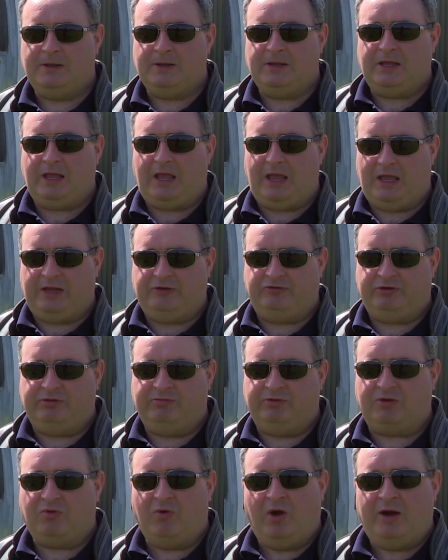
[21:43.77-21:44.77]
wow. entry
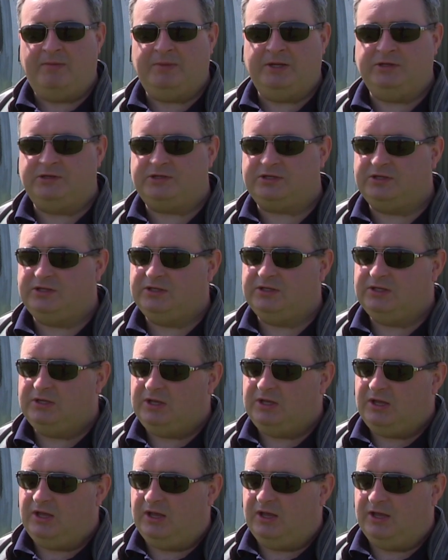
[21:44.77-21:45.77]
requirement.
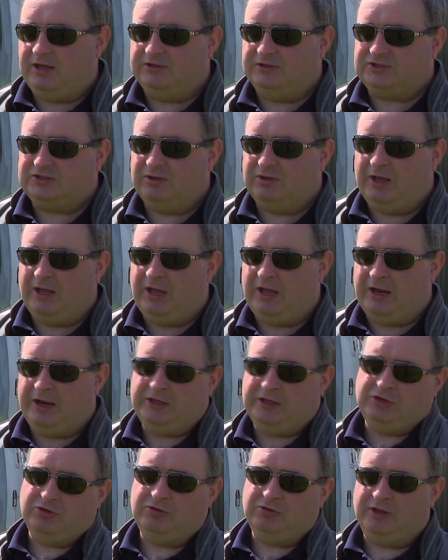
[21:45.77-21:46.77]
Uh, so and I
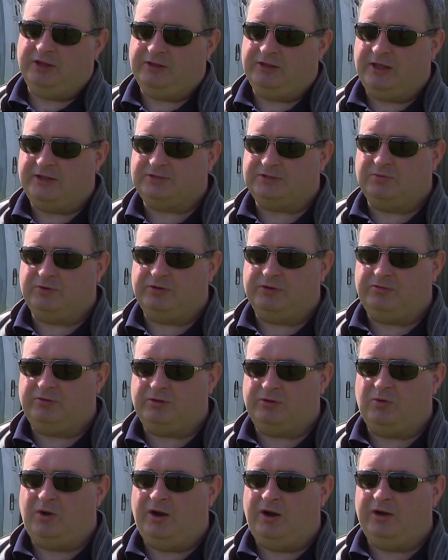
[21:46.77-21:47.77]
knew that that's what it
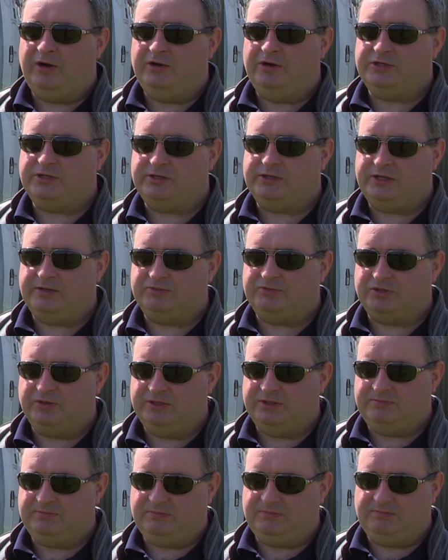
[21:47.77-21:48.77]
required, and so
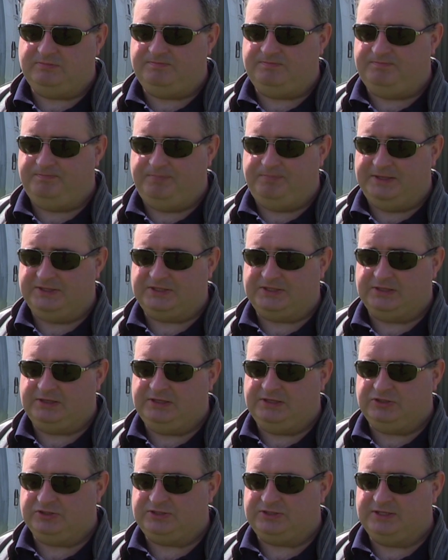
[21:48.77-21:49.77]
I
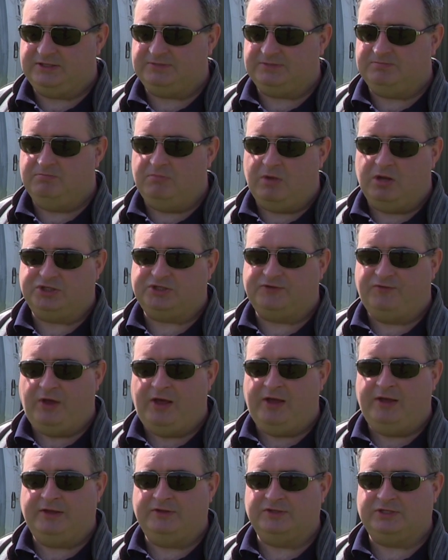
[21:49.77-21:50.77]
basically just did as much
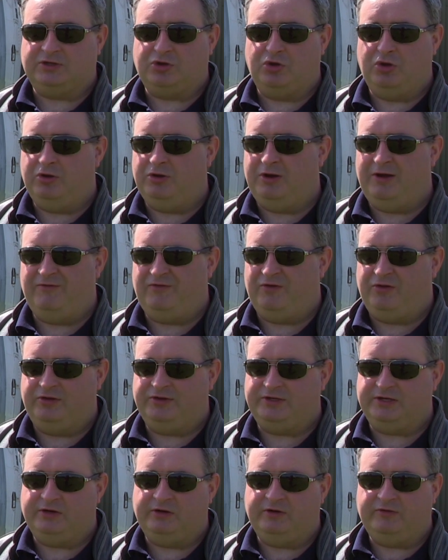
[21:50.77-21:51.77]
flying as I could. I
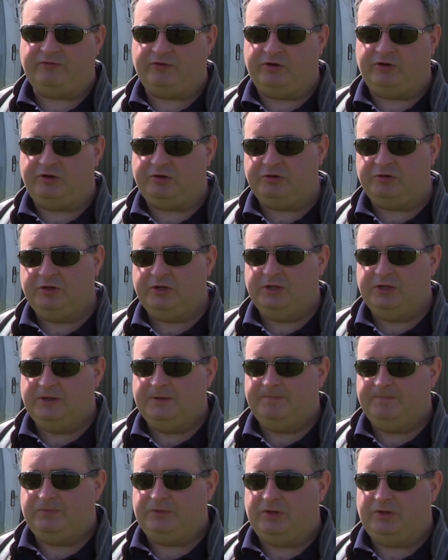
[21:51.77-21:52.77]
volunteered for
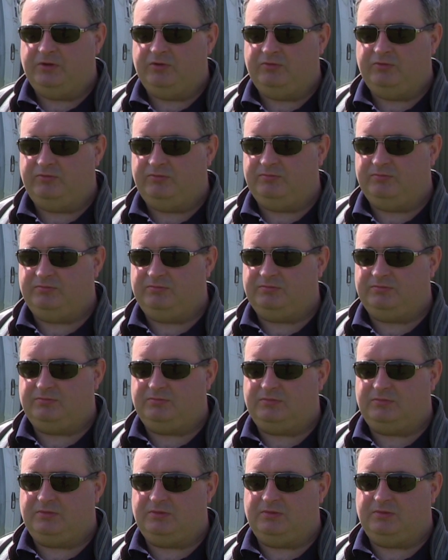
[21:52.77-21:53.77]
you know
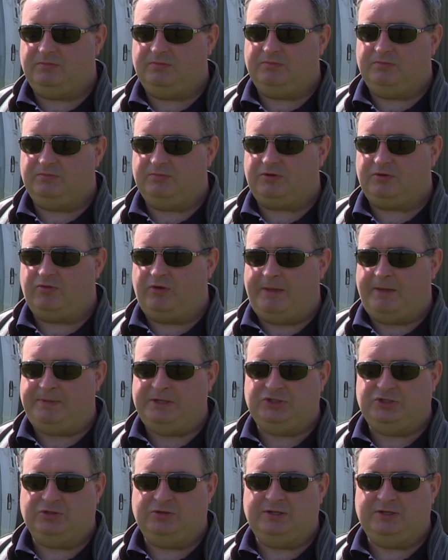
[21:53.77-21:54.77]
crappy
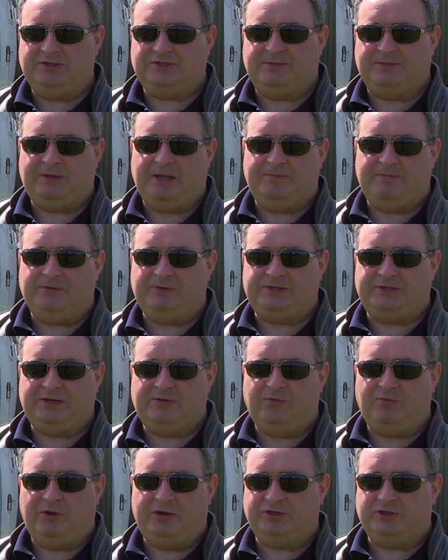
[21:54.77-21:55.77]
duties that people
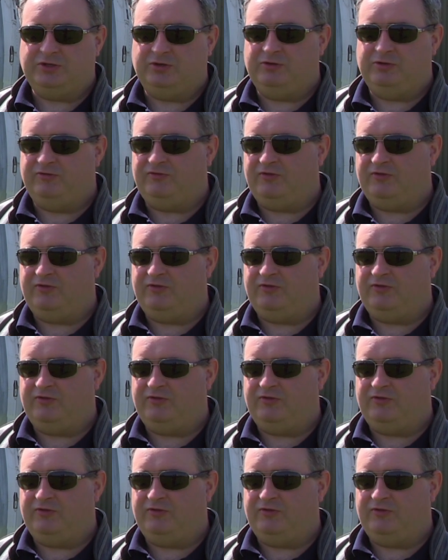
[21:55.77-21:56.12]
didn't want to do